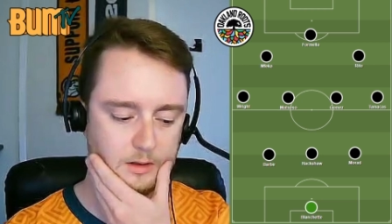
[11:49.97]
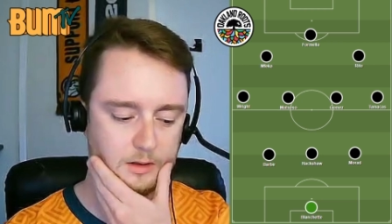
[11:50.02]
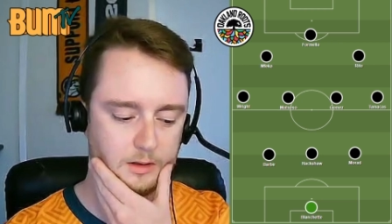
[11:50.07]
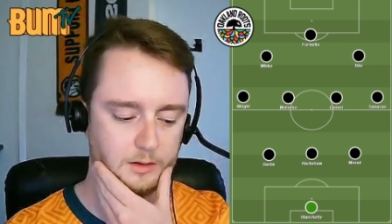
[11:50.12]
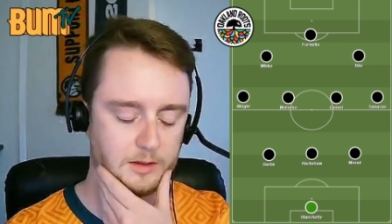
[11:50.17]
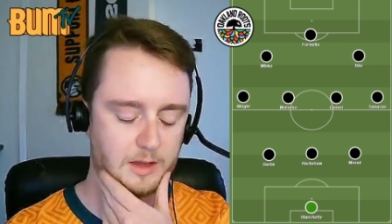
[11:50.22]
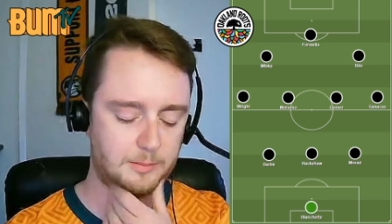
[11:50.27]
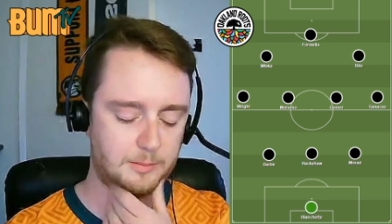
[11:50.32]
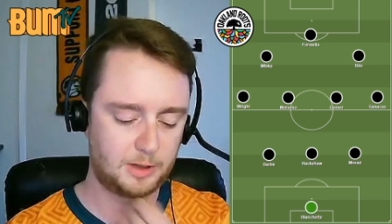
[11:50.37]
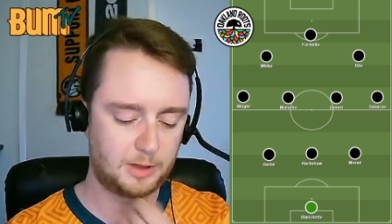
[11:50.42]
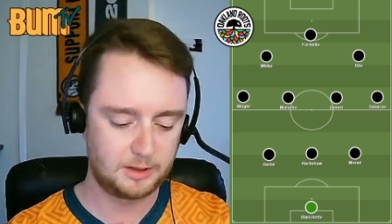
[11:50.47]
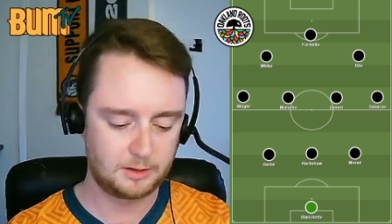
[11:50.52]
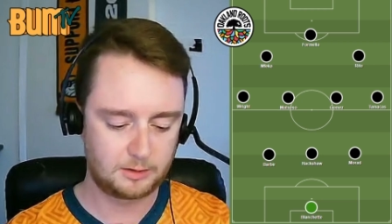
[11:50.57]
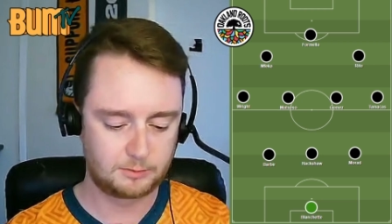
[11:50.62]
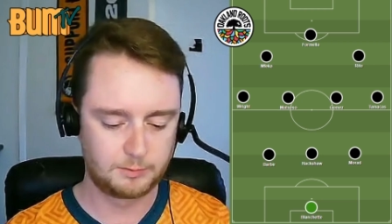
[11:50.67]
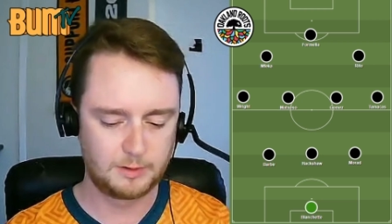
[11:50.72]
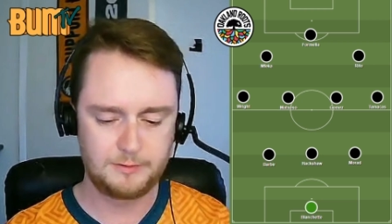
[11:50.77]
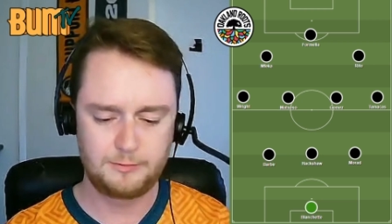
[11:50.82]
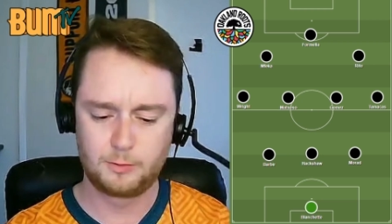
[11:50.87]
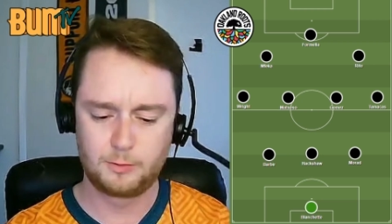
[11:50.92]
they play a
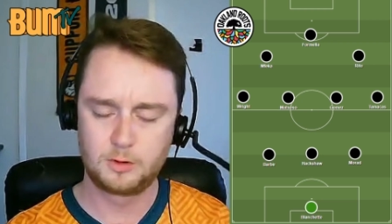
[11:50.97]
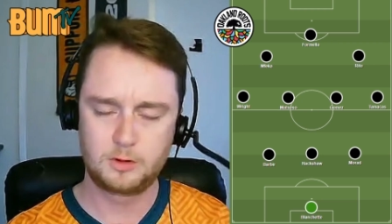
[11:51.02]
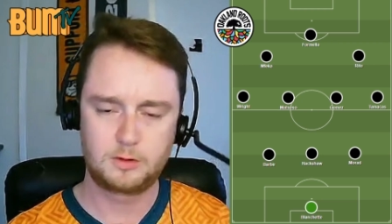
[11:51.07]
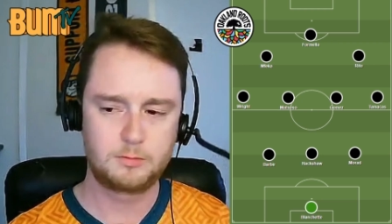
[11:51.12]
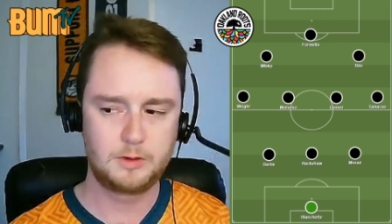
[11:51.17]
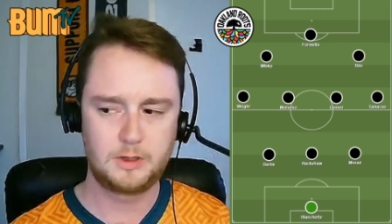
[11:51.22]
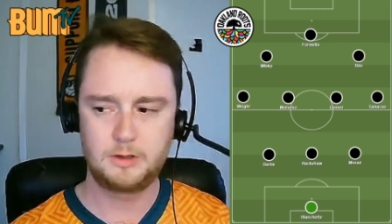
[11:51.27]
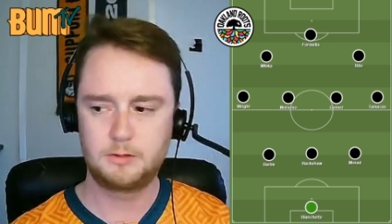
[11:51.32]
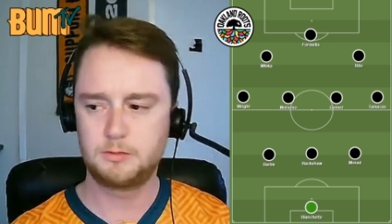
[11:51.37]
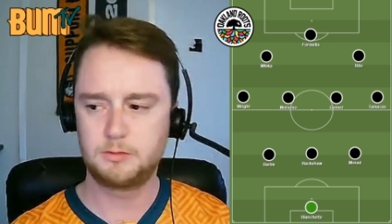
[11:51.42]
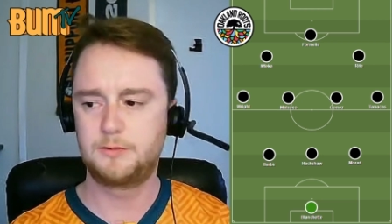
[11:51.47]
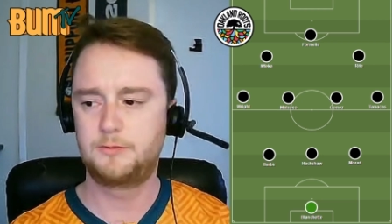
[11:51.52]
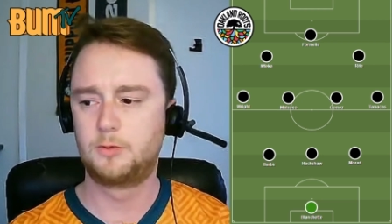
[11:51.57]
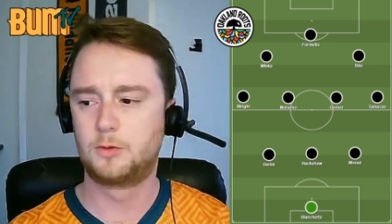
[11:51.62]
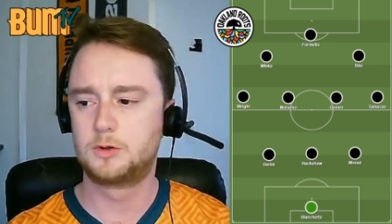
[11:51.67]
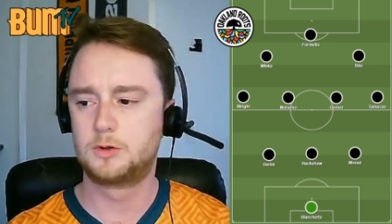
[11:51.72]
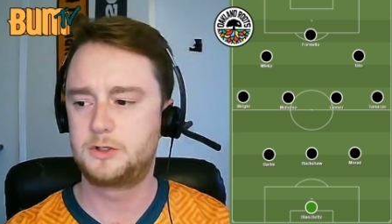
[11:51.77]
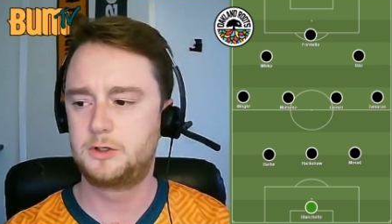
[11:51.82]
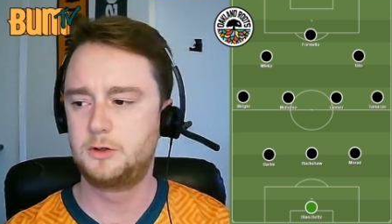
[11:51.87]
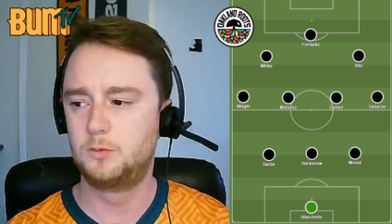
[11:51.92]
3-4-3,
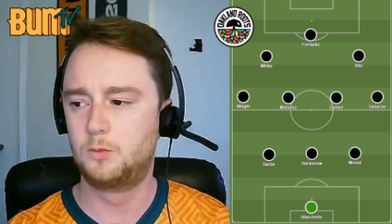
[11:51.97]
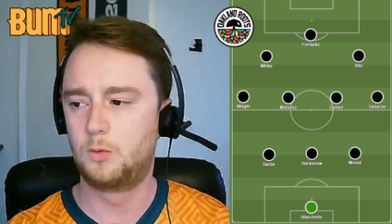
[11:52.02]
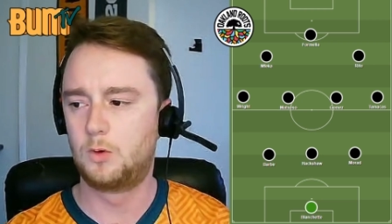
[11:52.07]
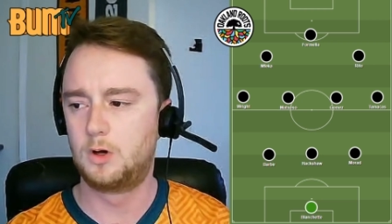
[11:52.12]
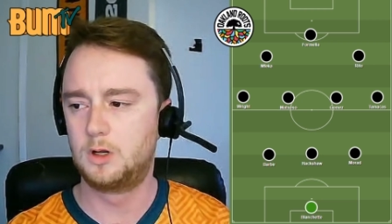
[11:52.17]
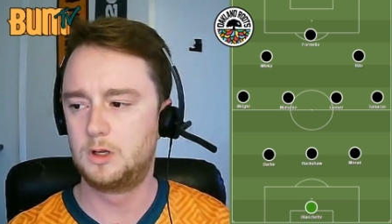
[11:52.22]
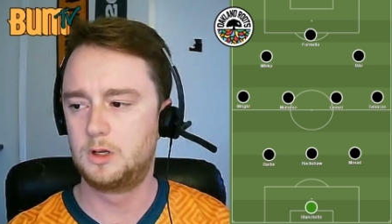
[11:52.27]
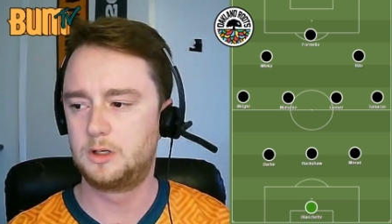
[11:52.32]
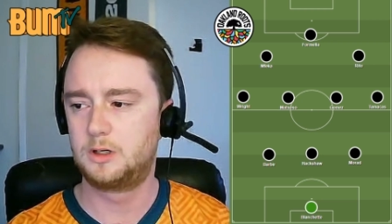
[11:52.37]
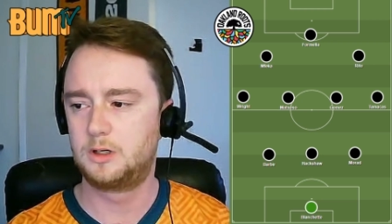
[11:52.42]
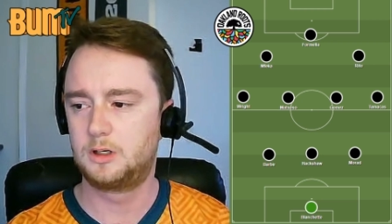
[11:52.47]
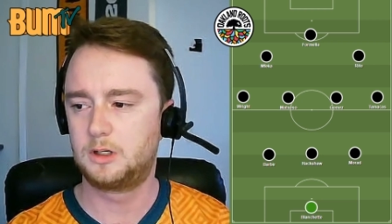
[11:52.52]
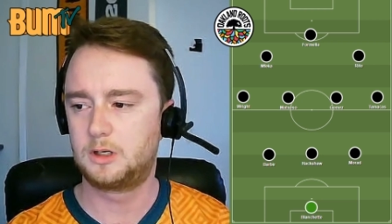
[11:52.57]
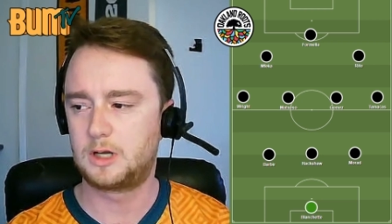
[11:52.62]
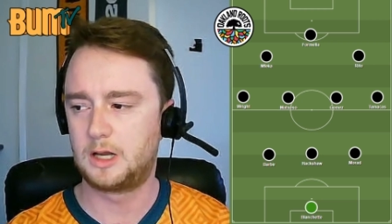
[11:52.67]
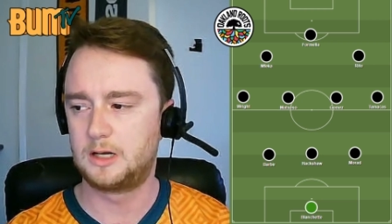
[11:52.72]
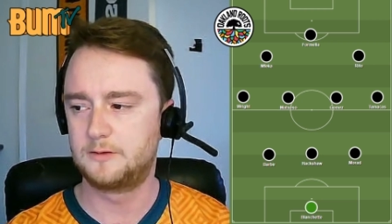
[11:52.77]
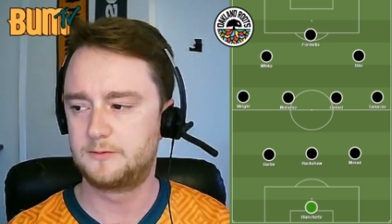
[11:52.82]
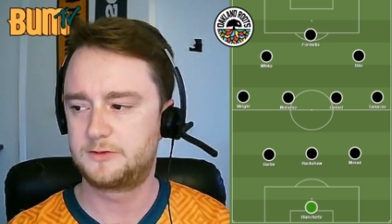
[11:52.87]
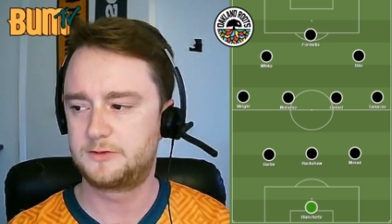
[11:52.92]
3-4-2-1
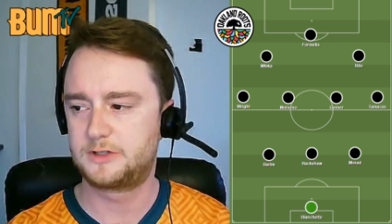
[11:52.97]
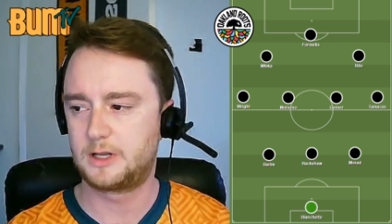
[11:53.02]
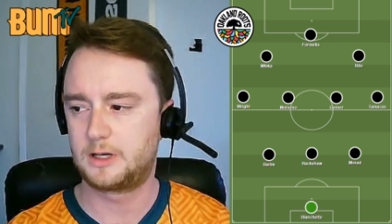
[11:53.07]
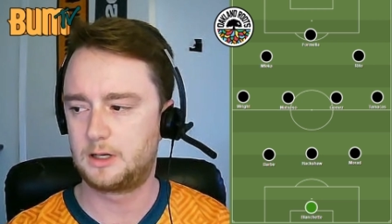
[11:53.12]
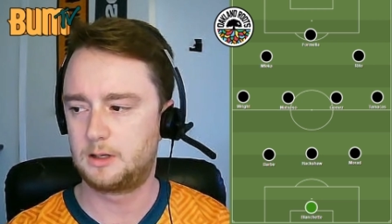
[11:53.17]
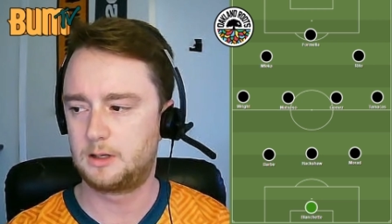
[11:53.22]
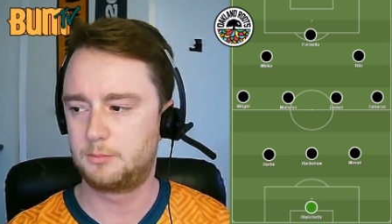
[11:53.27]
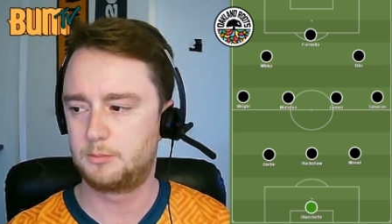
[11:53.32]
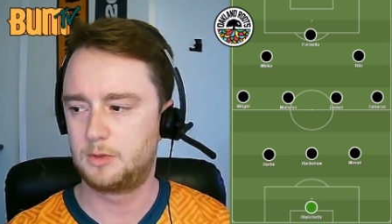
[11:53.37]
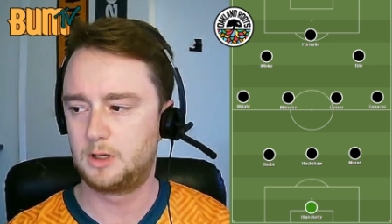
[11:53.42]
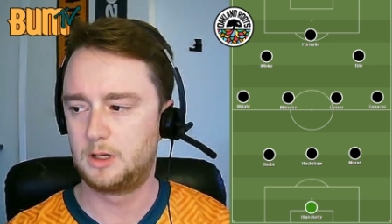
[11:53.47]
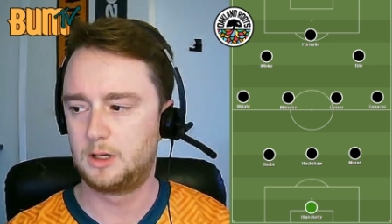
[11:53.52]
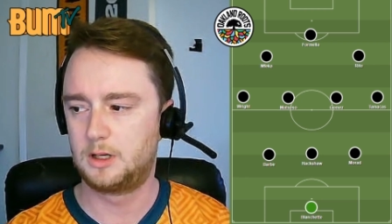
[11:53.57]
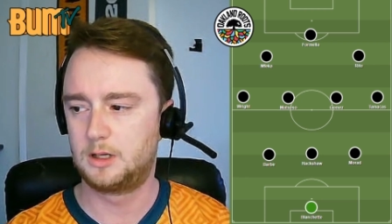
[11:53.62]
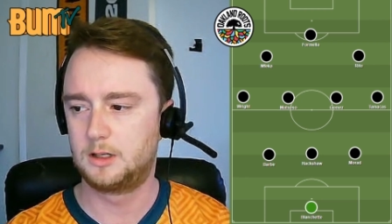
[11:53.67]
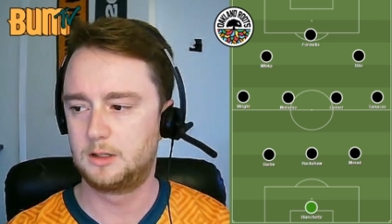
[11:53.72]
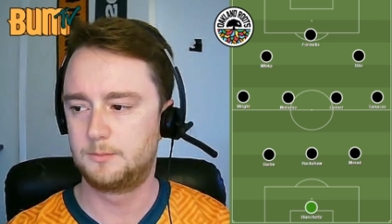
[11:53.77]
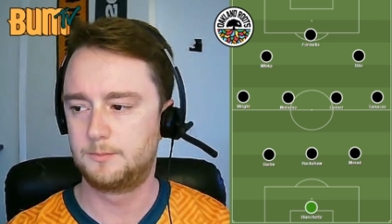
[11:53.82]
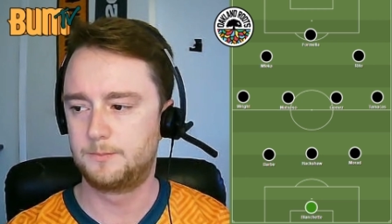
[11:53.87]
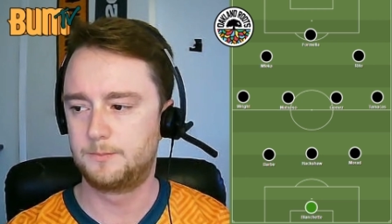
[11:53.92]
kind of setup
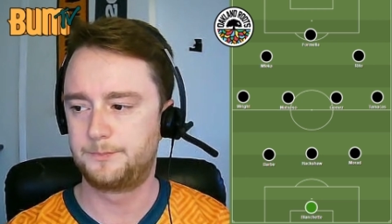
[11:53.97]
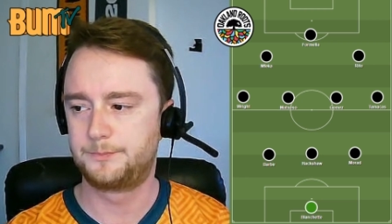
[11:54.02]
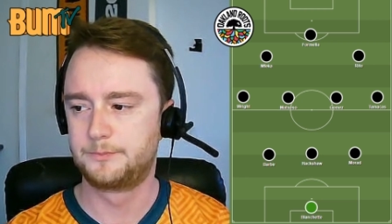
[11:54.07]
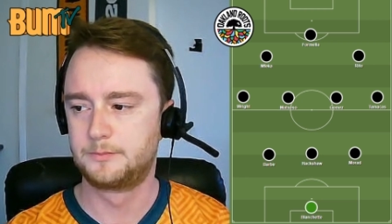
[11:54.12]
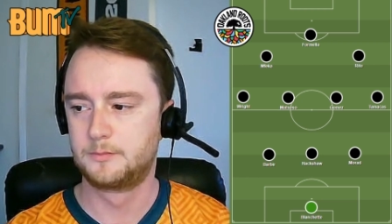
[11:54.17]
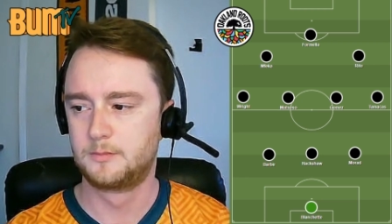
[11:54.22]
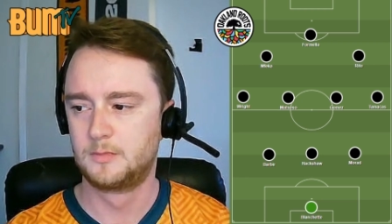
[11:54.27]
um,